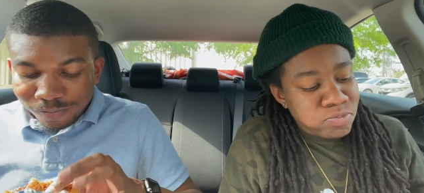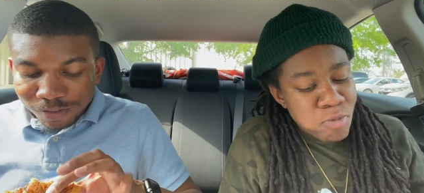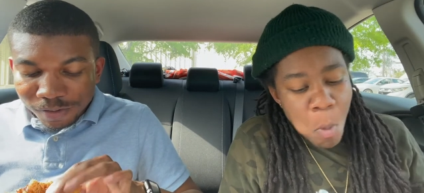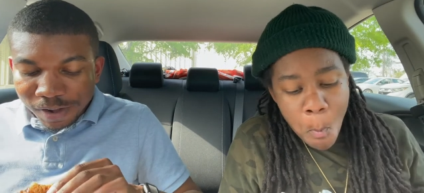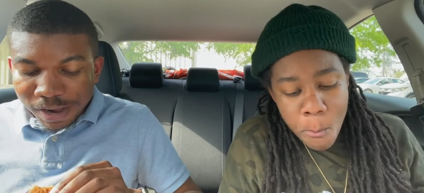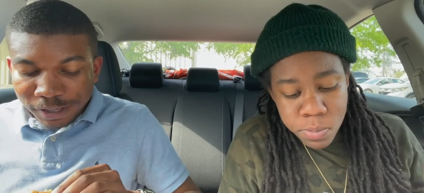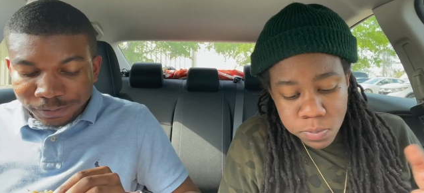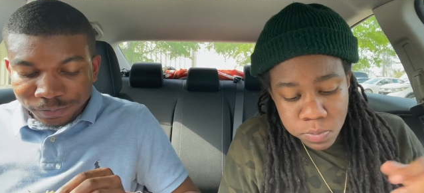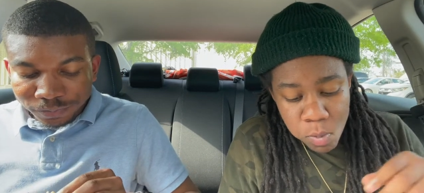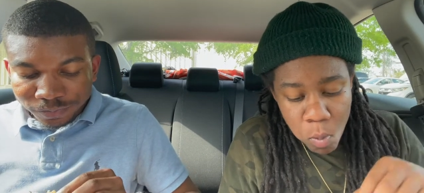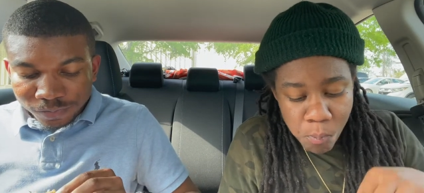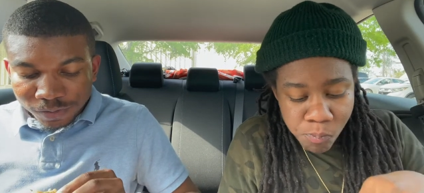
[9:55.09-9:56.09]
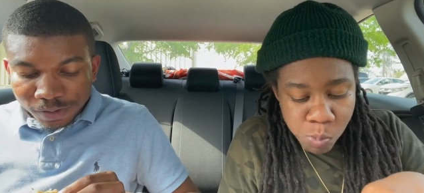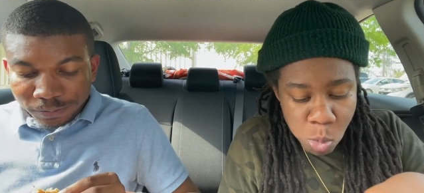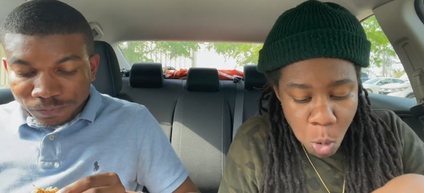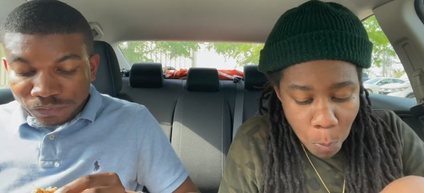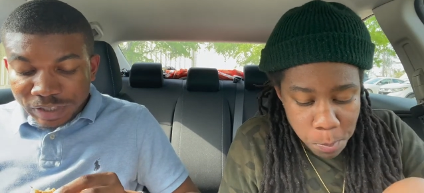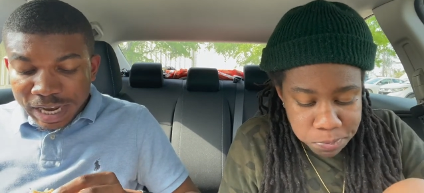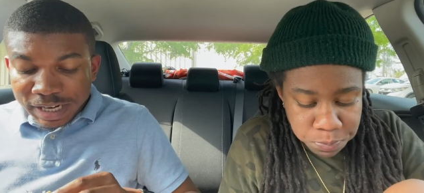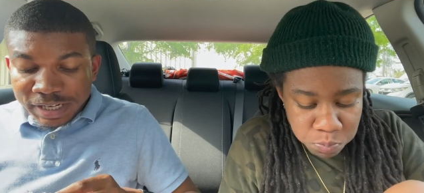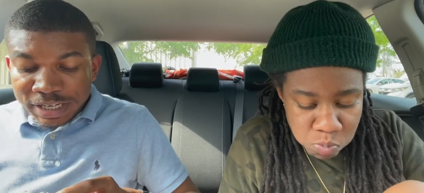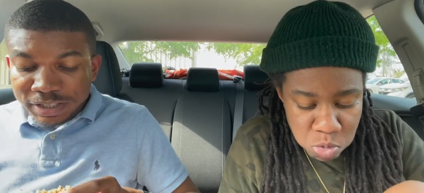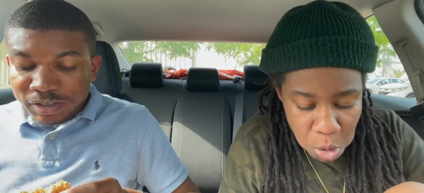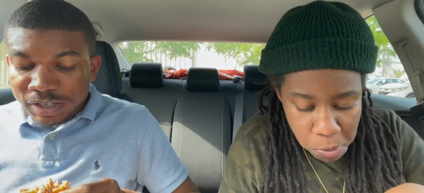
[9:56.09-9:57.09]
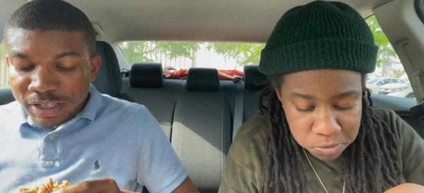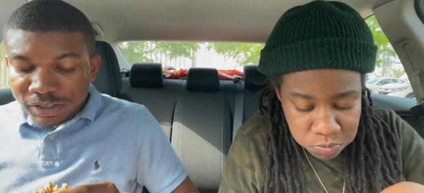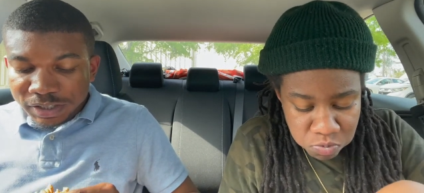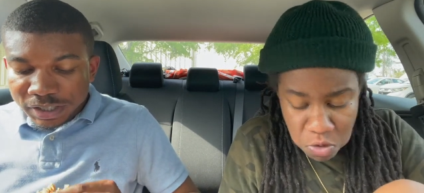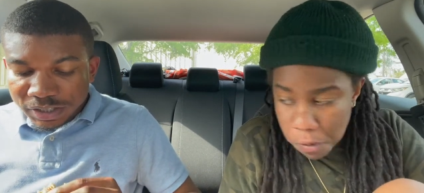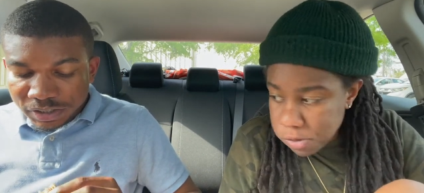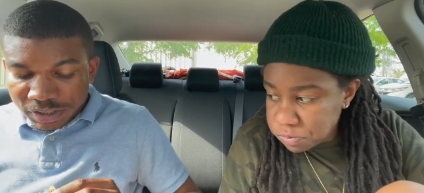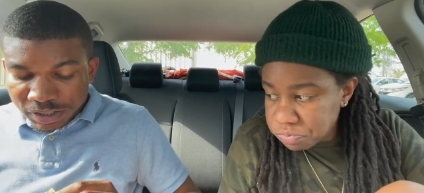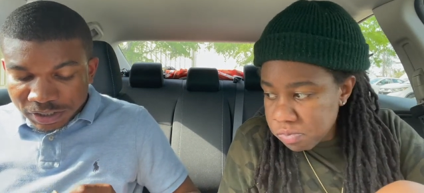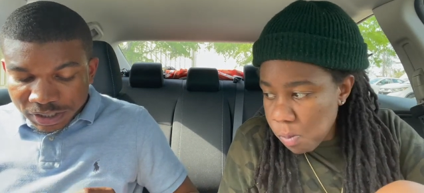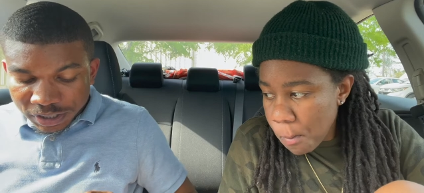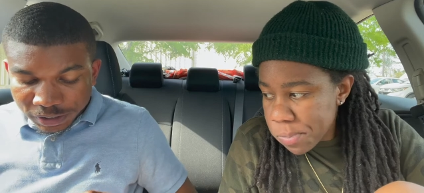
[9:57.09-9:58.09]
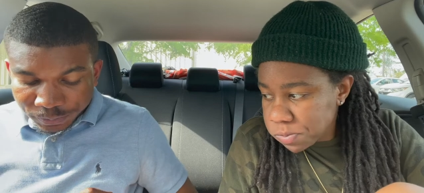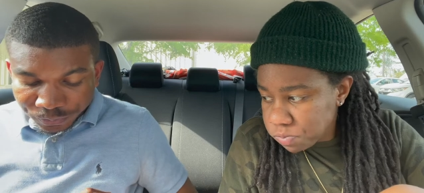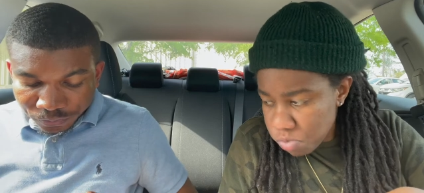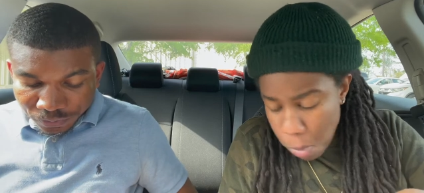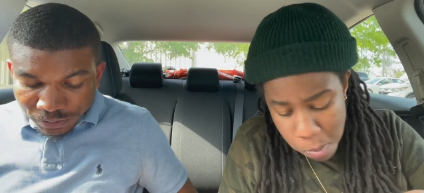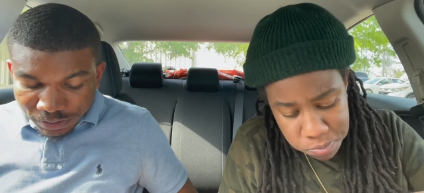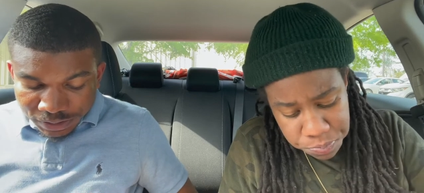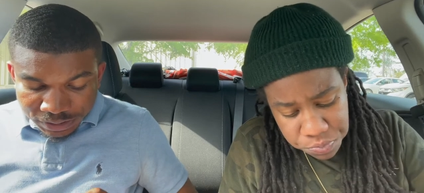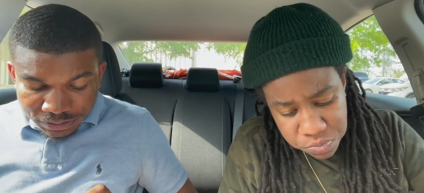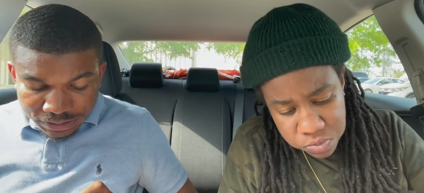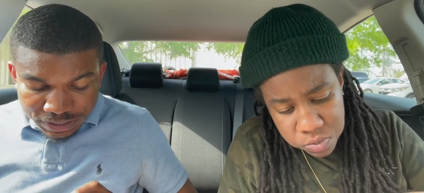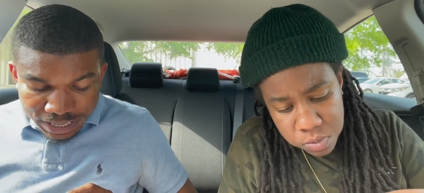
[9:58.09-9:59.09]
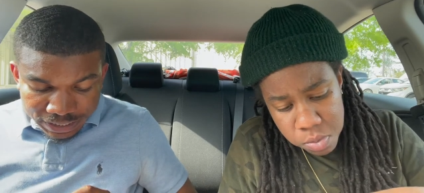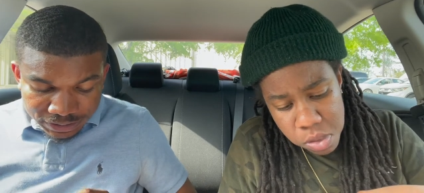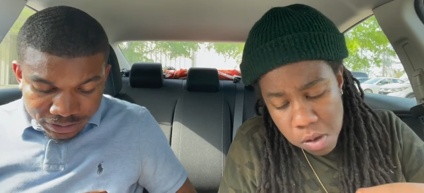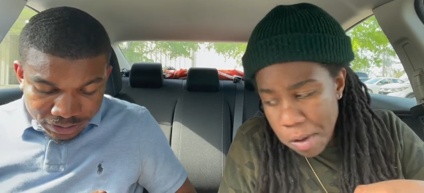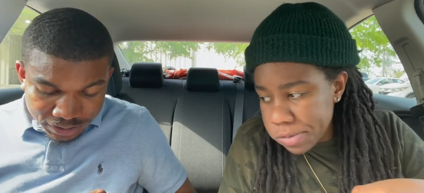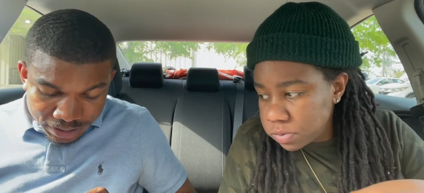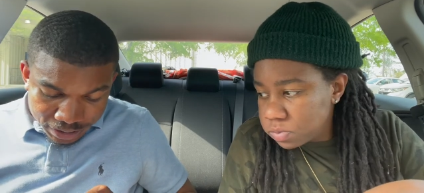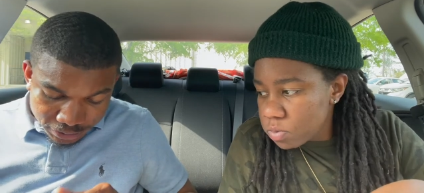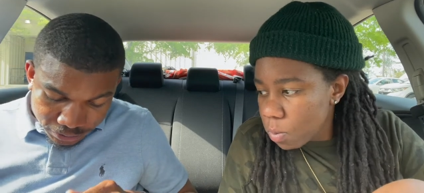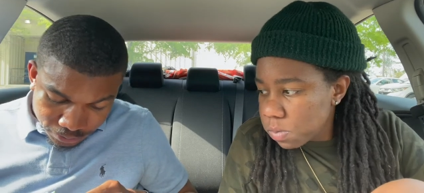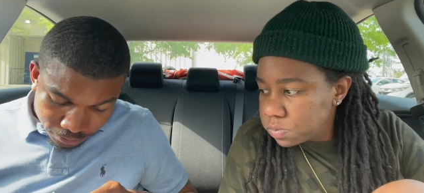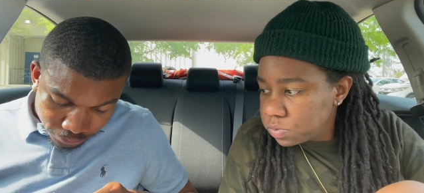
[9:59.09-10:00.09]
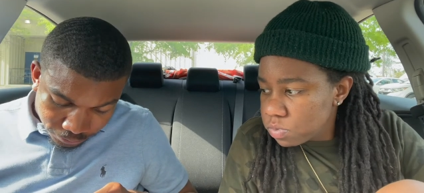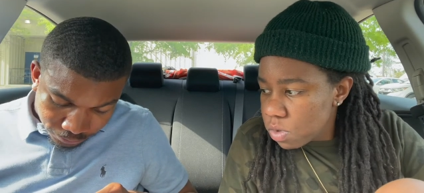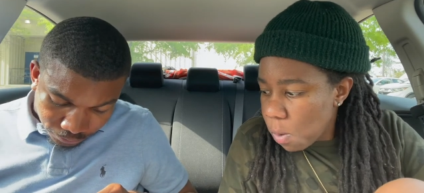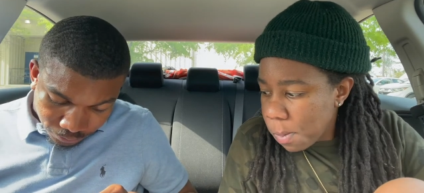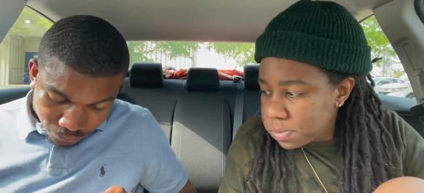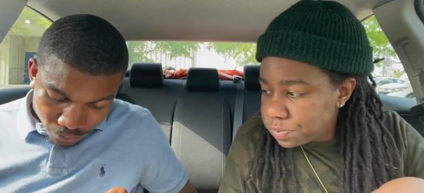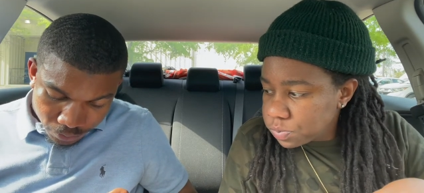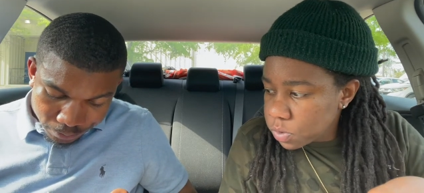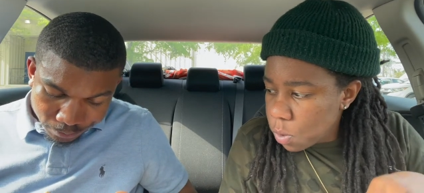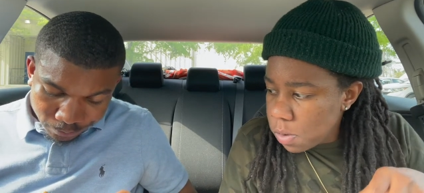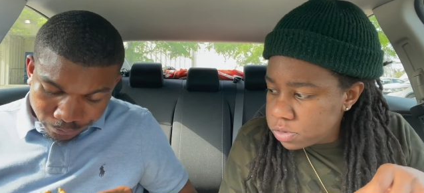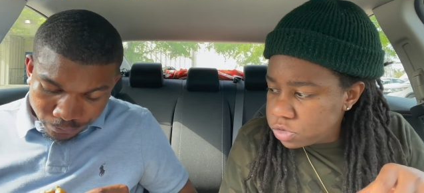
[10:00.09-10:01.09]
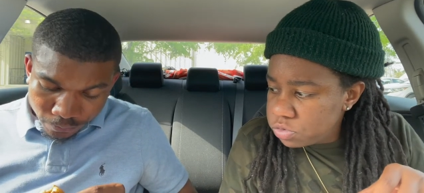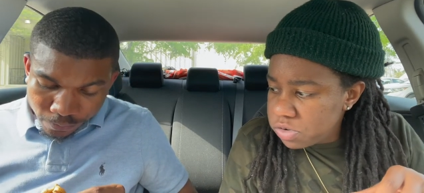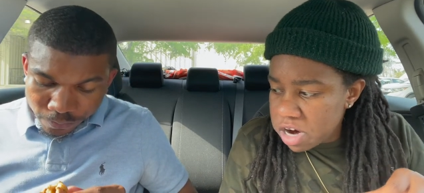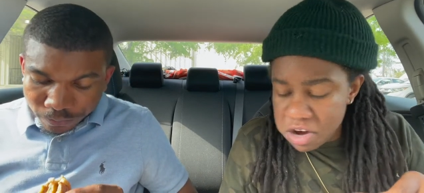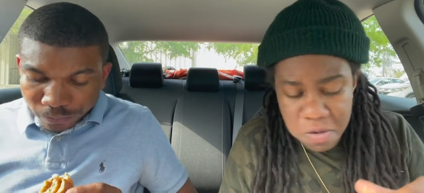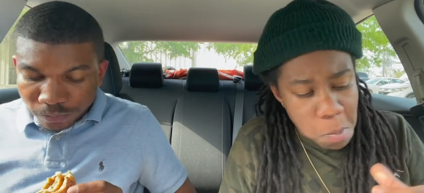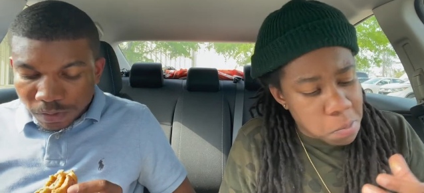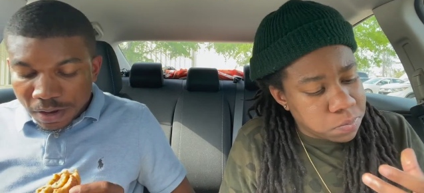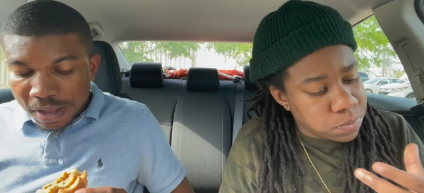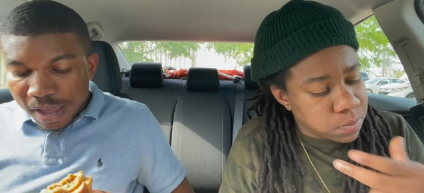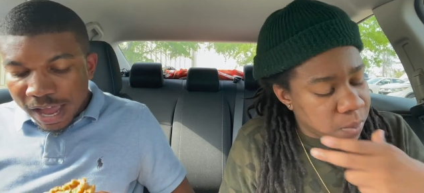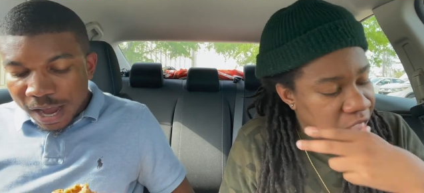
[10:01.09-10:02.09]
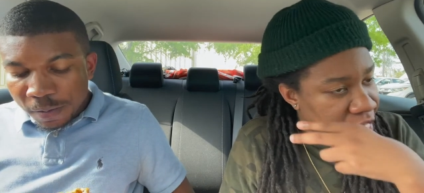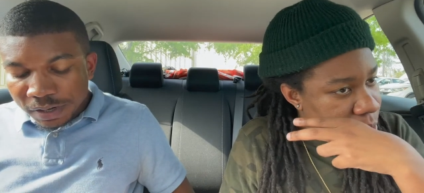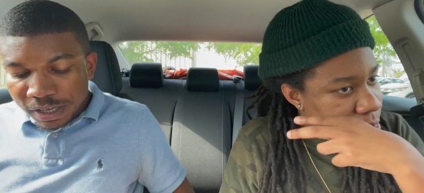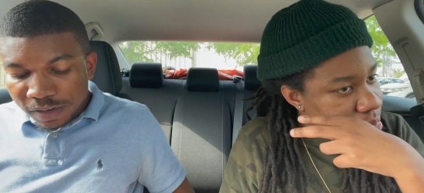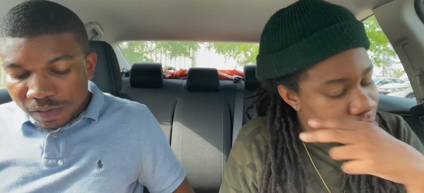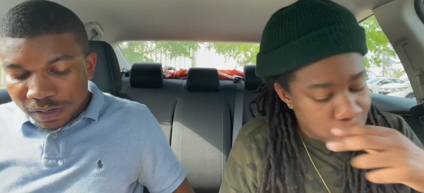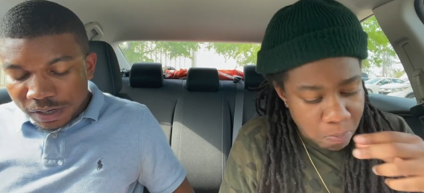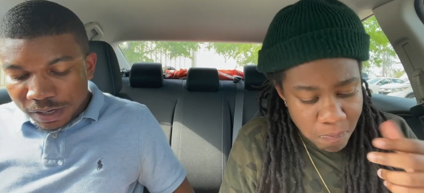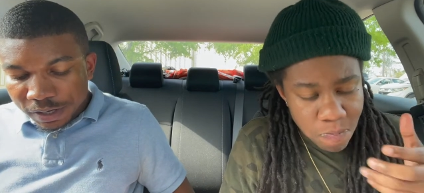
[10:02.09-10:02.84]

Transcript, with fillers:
Speaker 1: Okay. And this here This is nice and thick too. What would you rate it? I would give it a